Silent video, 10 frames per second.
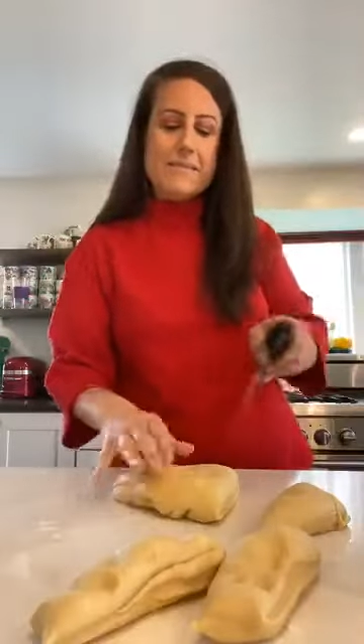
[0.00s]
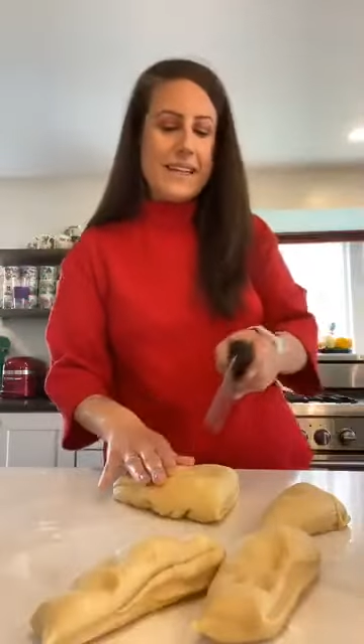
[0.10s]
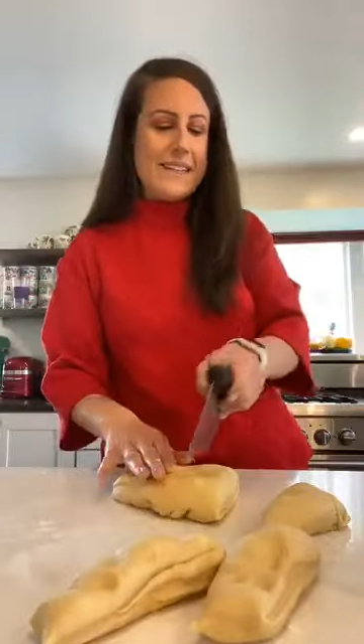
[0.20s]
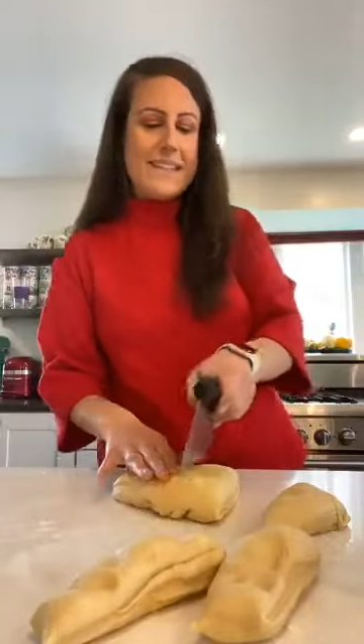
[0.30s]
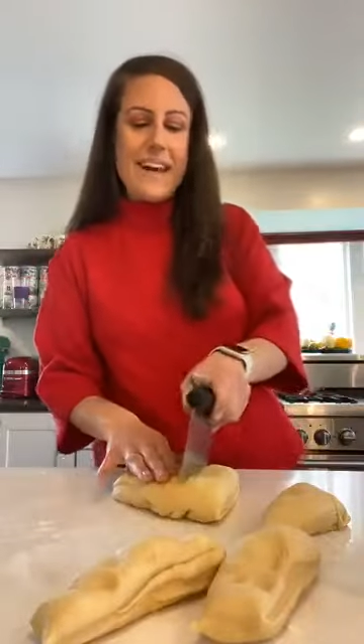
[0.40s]

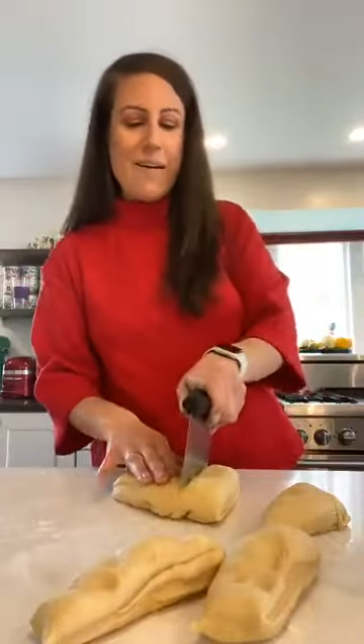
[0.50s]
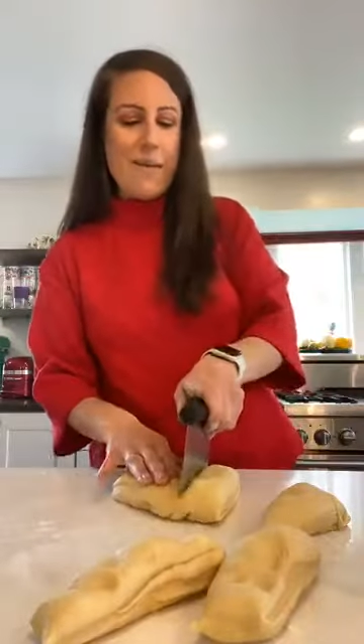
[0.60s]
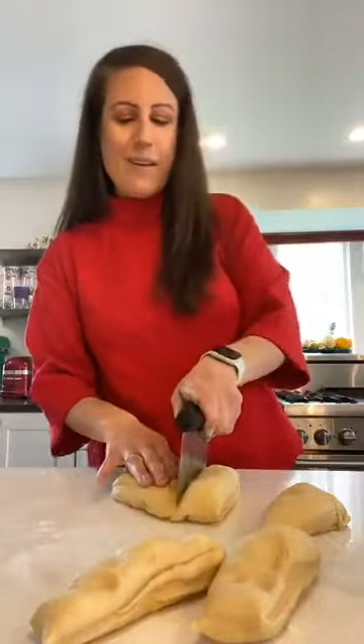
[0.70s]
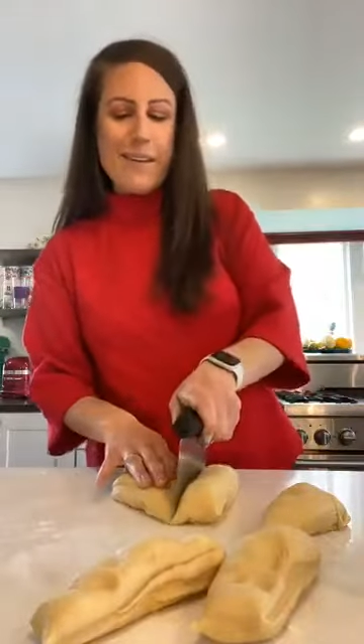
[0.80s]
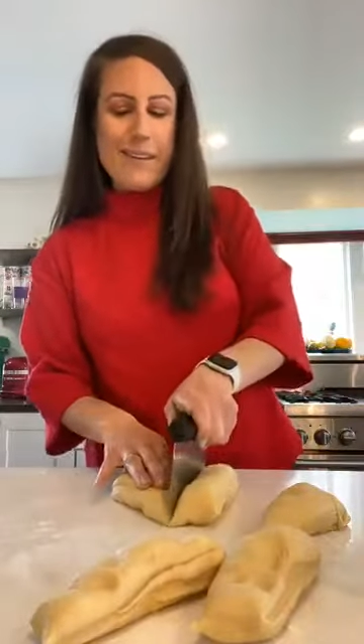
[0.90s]
it's not
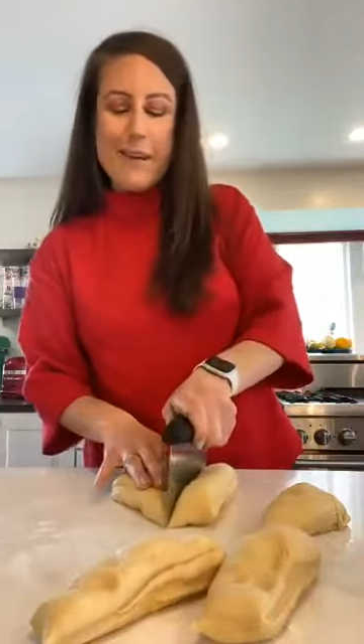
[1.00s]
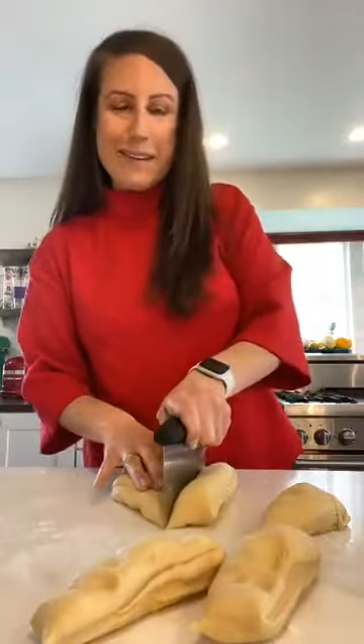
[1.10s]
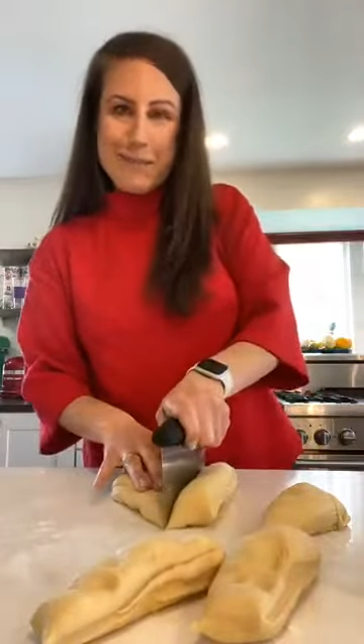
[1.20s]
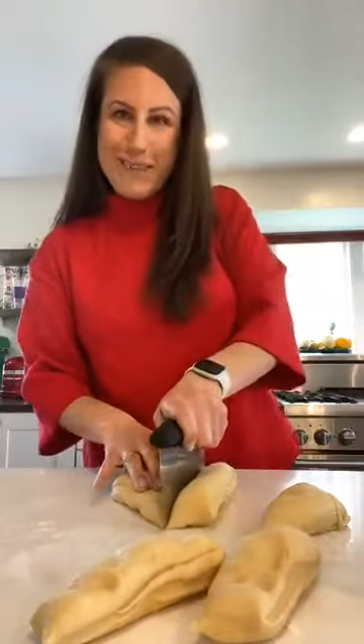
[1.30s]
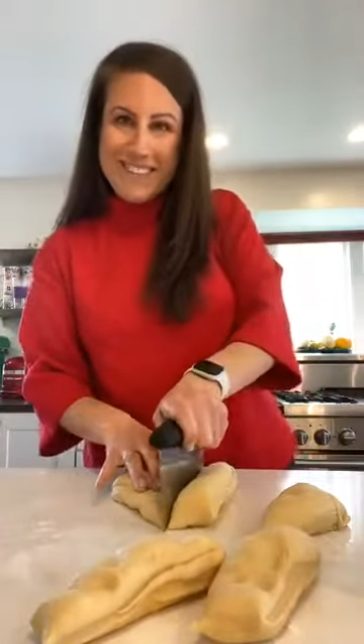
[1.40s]
one of those
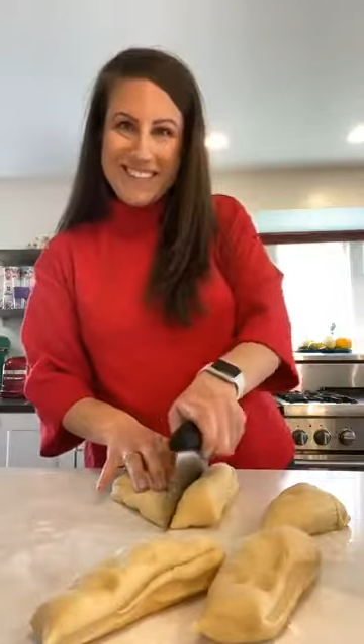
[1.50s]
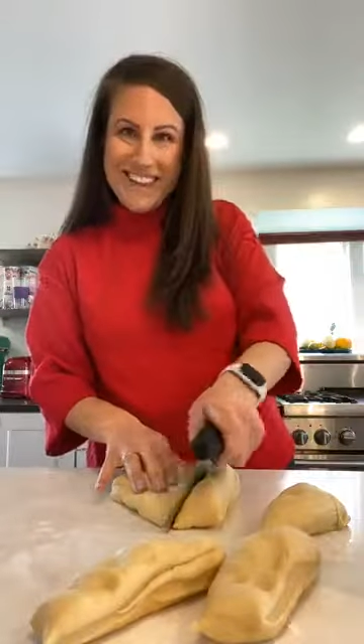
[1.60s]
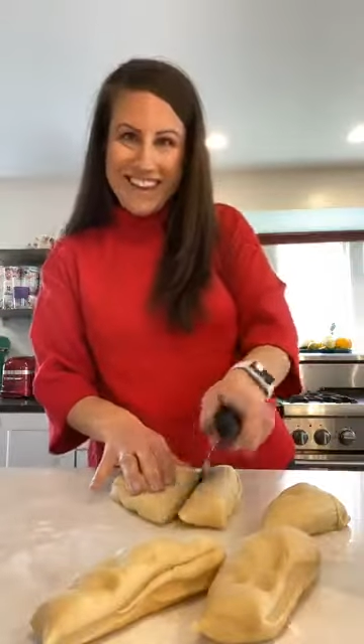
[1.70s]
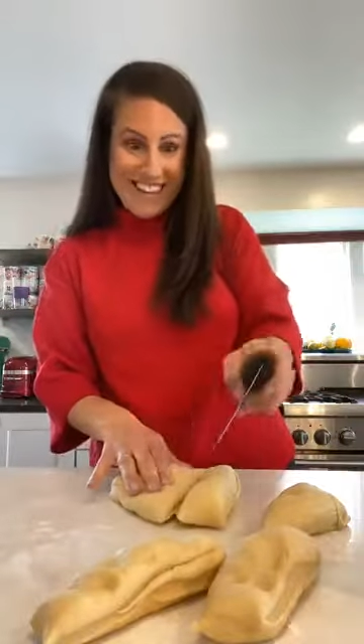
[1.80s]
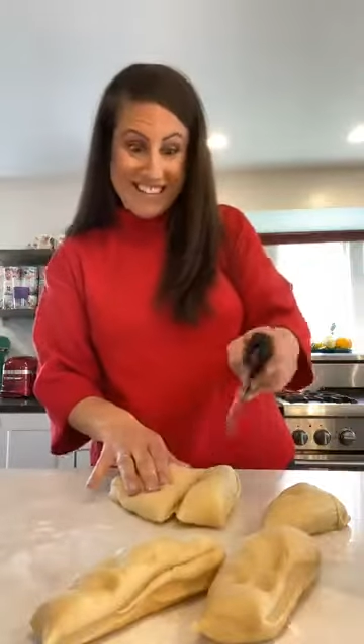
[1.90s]
recipes
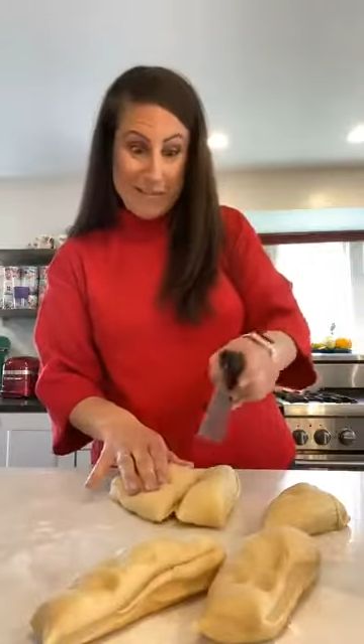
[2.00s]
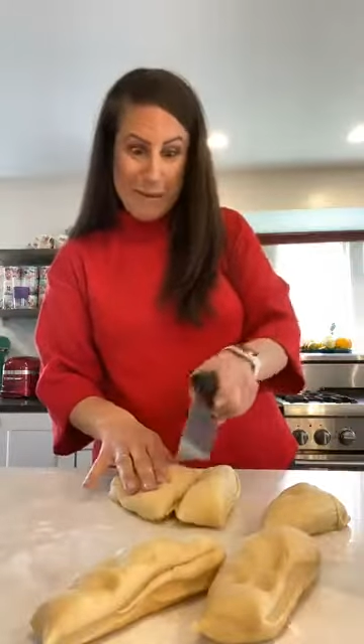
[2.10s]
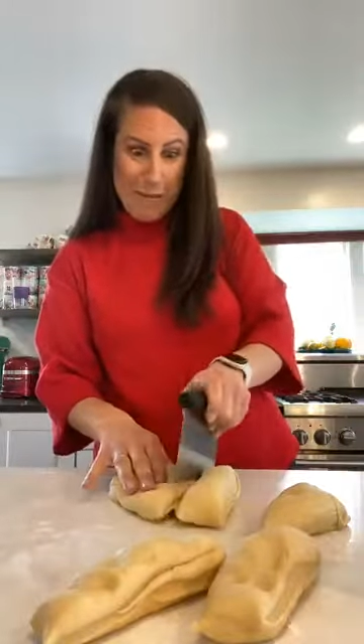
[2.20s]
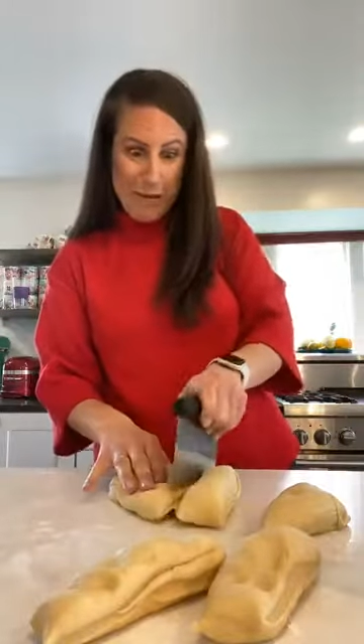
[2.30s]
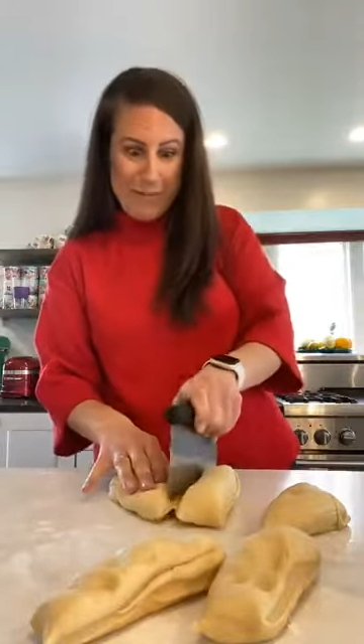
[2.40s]
that needs to
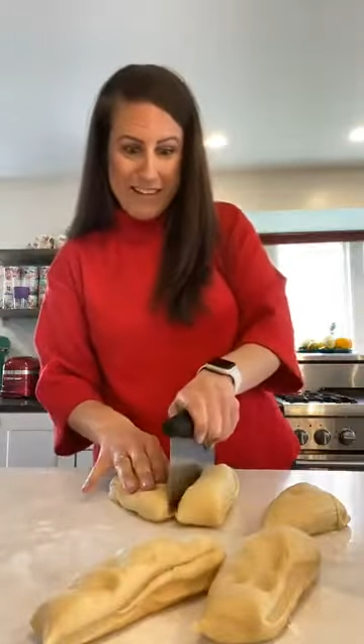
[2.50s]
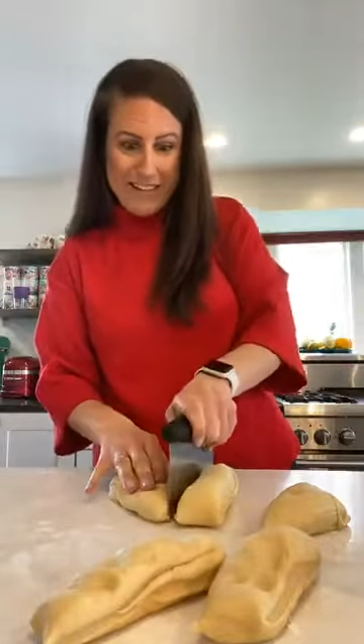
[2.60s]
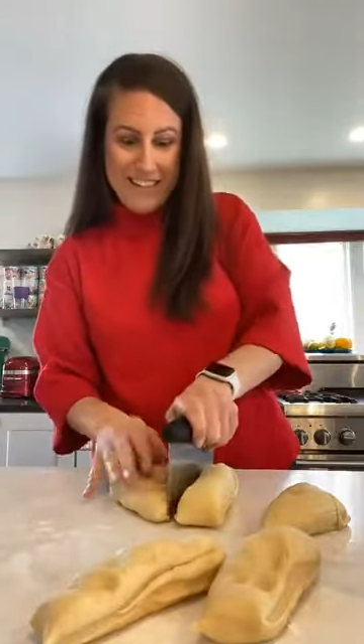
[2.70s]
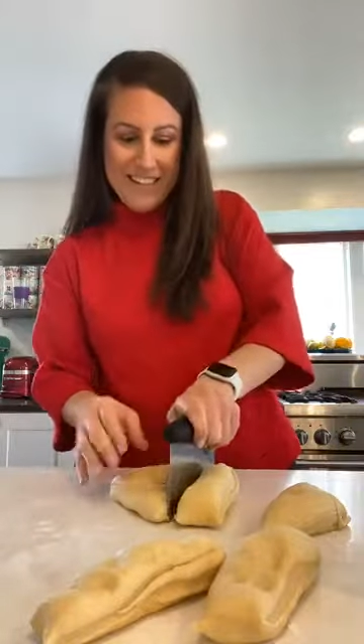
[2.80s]
be perfect.